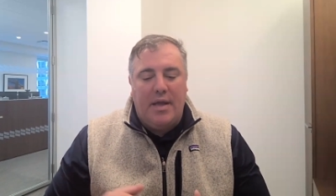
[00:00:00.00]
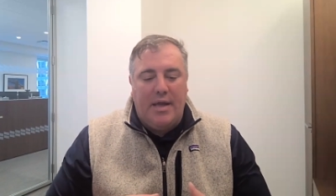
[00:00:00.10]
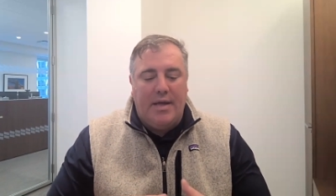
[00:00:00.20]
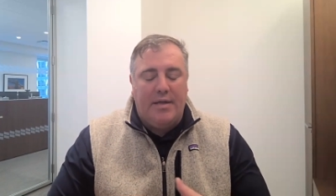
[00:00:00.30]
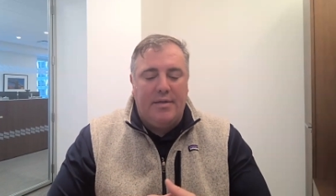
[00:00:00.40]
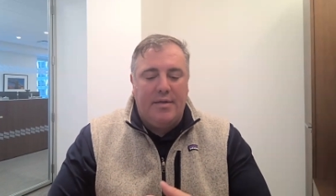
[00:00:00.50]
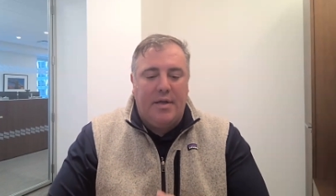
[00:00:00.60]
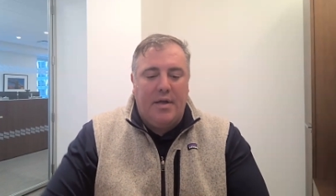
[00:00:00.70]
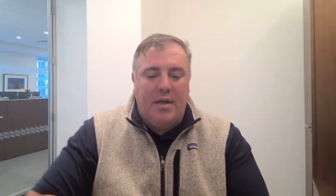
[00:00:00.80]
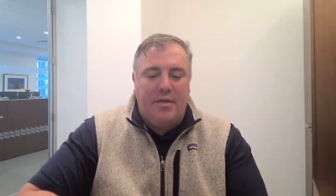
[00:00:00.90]
And
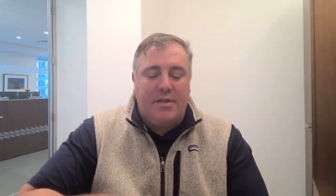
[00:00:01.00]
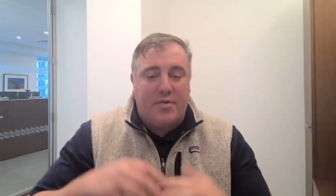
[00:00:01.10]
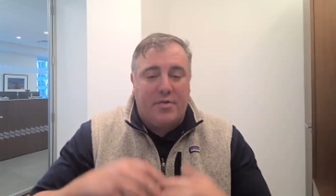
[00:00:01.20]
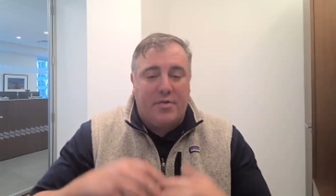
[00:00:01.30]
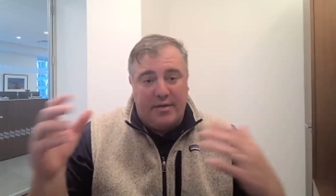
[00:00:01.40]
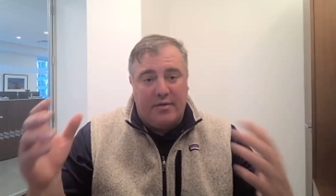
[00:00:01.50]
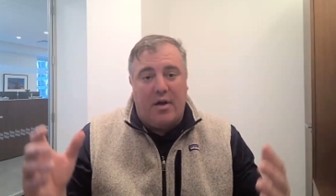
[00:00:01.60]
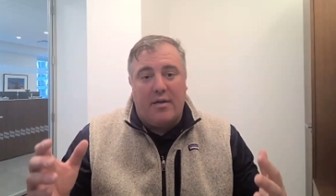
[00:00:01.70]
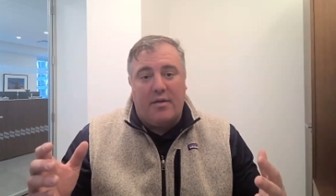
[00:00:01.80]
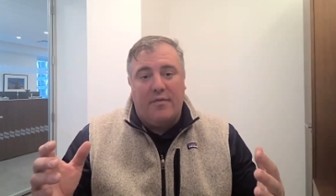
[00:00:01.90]
this created a
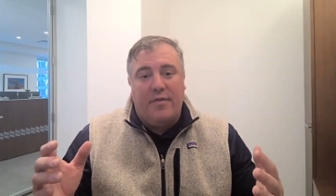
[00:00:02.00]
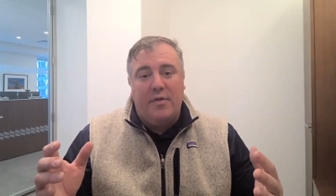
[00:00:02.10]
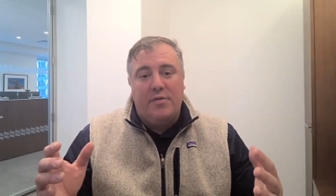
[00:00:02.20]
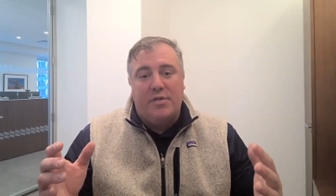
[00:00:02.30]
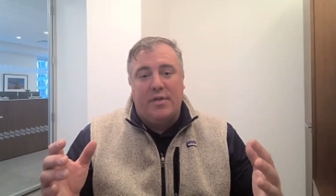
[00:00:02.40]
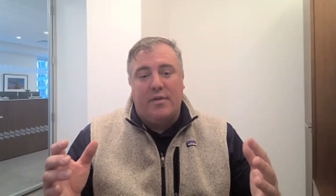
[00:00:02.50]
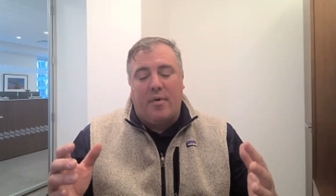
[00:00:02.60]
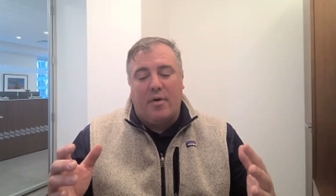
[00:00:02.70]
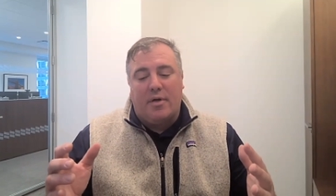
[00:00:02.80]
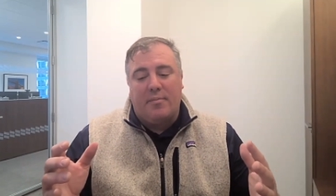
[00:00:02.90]
lot of confusion in the
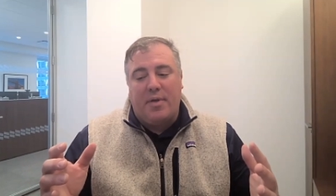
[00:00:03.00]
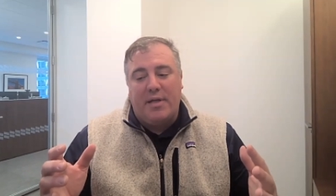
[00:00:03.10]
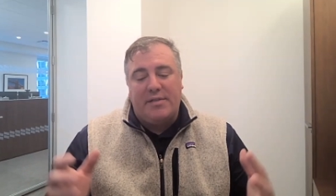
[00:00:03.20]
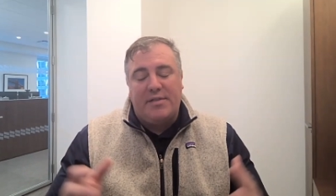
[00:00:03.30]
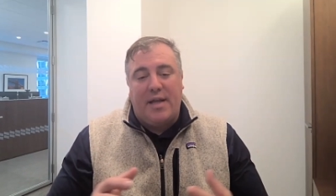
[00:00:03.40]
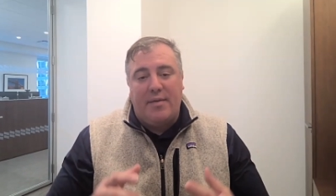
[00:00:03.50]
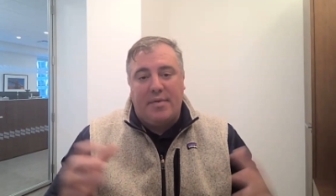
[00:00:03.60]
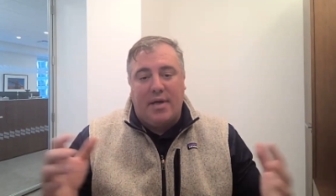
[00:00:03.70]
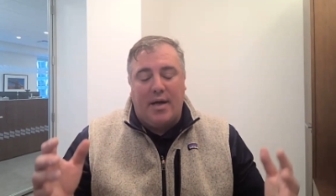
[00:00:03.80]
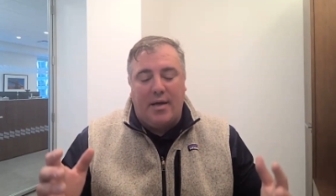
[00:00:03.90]
marketplace.
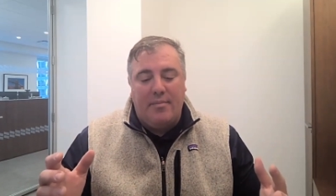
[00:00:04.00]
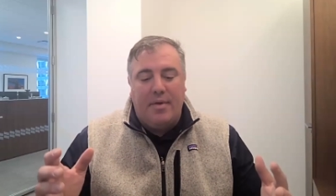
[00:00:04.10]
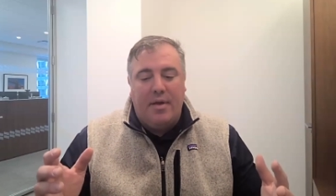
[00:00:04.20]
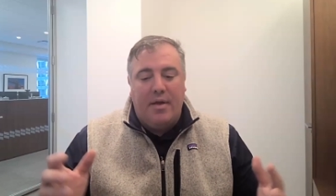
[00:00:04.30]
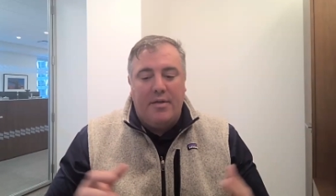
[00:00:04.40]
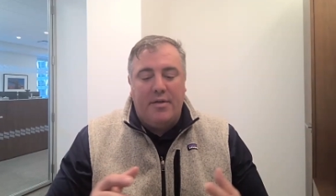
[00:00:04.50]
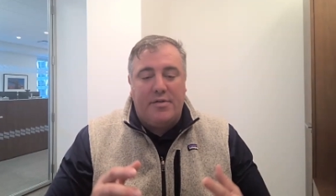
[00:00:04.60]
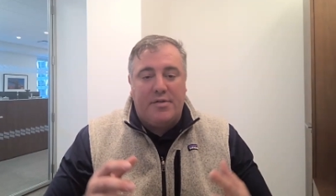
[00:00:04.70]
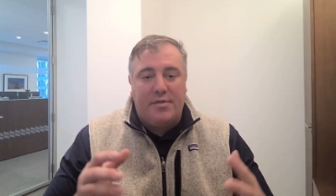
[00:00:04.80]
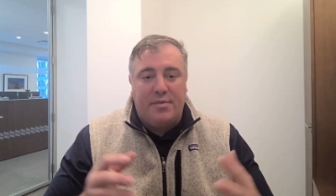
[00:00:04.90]
Same time,
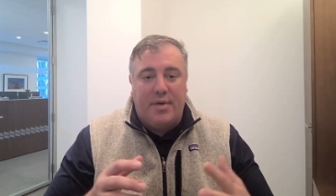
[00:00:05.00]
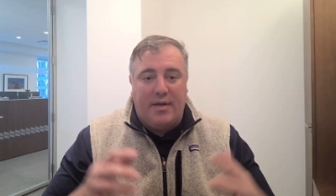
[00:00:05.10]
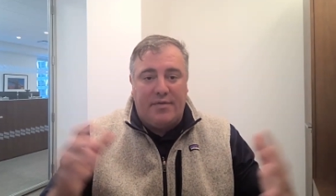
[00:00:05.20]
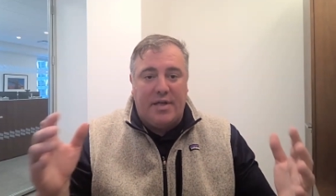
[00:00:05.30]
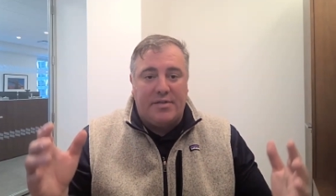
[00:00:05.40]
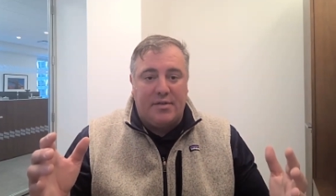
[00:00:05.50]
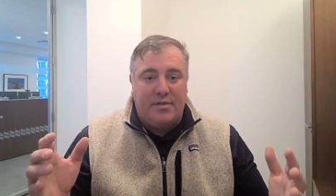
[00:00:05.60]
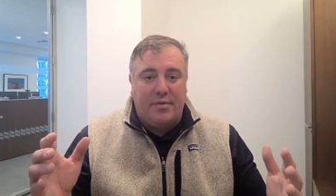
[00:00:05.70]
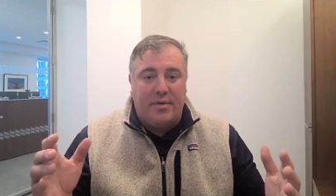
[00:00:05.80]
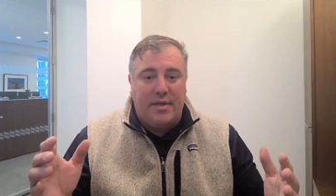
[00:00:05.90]
you have Tesla
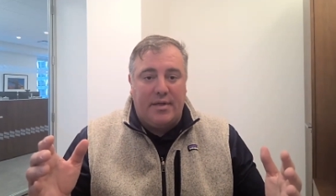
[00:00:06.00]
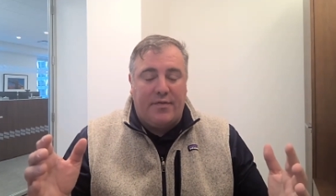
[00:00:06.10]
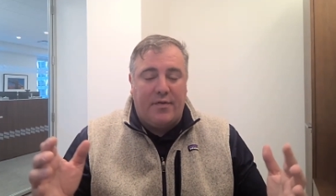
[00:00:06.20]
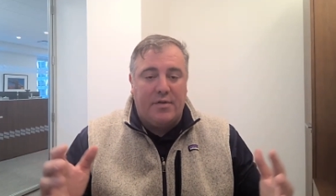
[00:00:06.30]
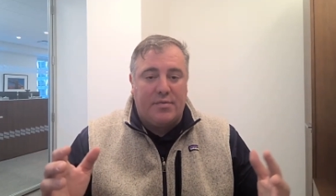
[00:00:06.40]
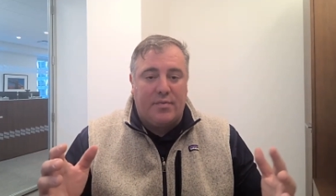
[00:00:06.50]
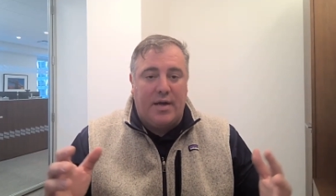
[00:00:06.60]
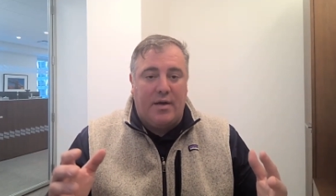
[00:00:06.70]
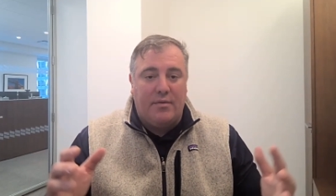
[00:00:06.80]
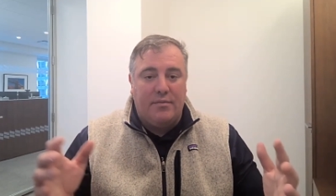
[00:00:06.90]
doing its first
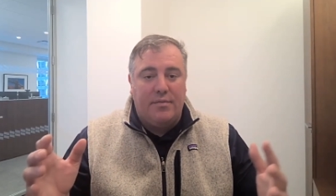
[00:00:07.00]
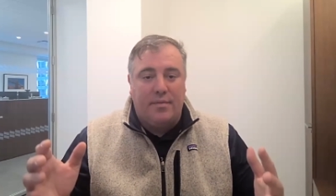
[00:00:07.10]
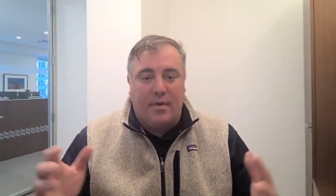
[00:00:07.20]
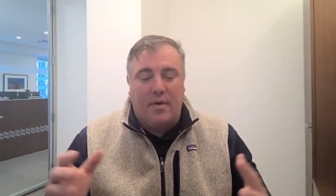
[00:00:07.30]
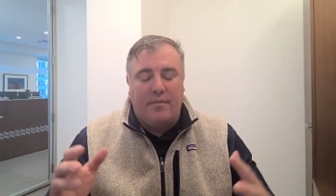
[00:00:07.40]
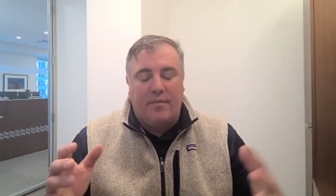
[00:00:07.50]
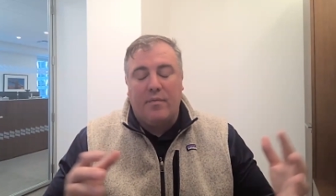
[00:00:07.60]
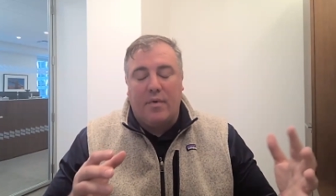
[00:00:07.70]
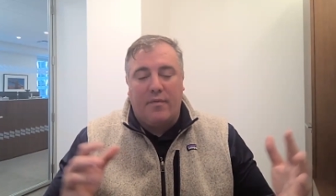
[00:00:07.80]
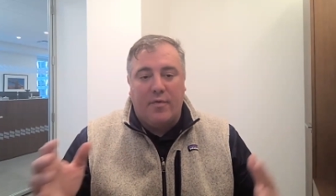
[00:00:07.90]
round
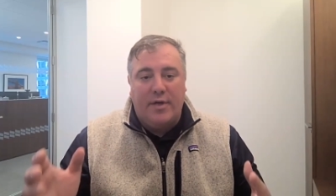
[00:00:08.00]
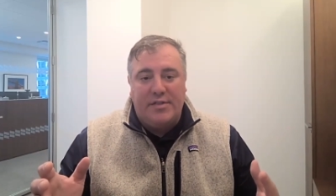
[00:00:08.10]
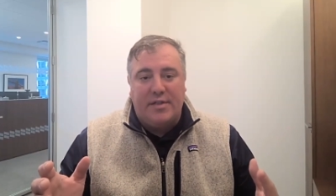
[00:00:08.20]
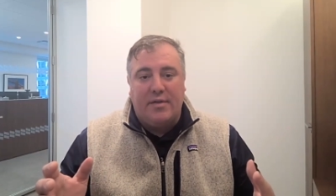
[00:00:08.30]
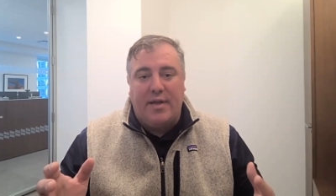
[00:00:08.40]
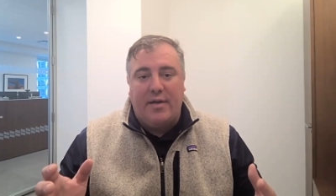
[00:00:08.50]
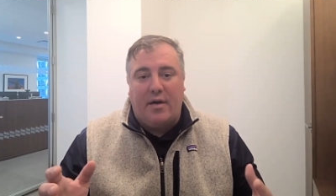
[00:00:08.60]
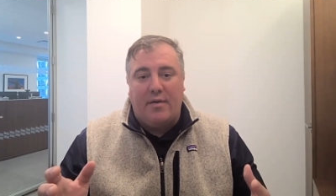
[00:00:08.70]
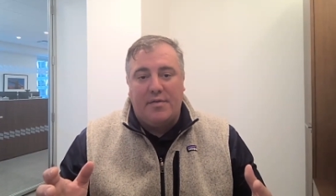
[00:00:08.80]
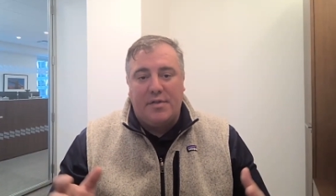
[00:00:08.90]
of recent
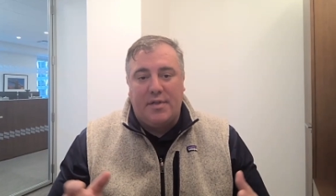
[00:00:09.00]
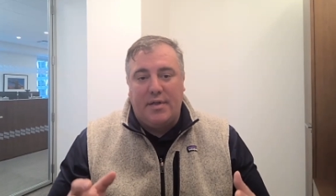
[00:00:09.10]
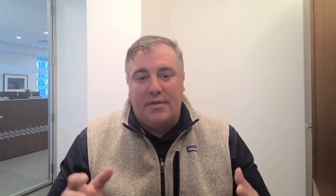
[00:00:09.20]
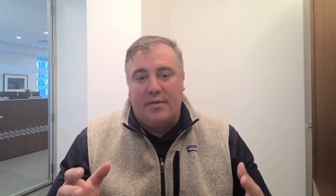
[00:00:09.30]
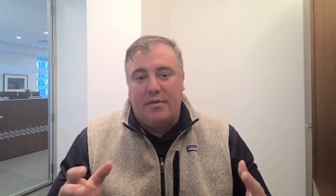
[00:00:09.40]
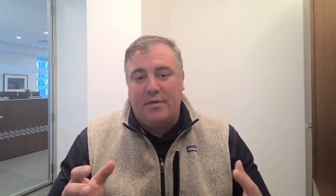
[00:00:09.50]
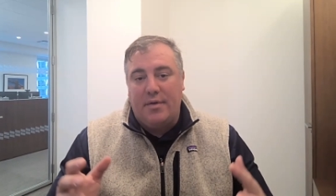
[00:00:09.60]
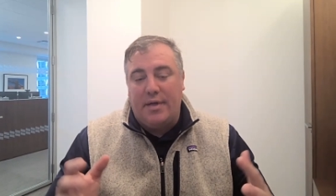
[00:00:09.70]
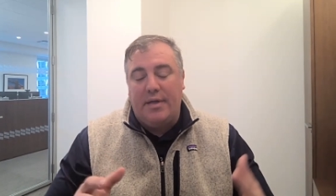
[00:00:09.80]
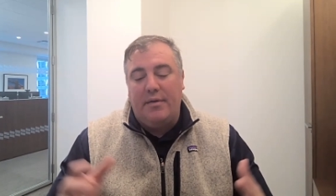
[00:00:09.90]
layoffs,
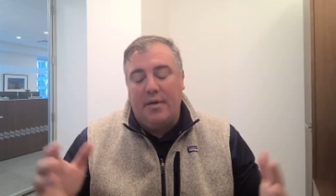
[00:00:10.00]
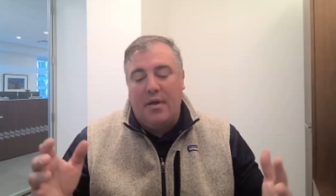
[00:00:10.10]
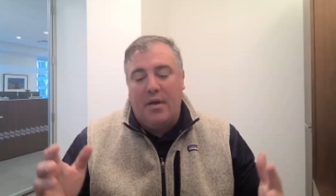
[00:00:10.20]
including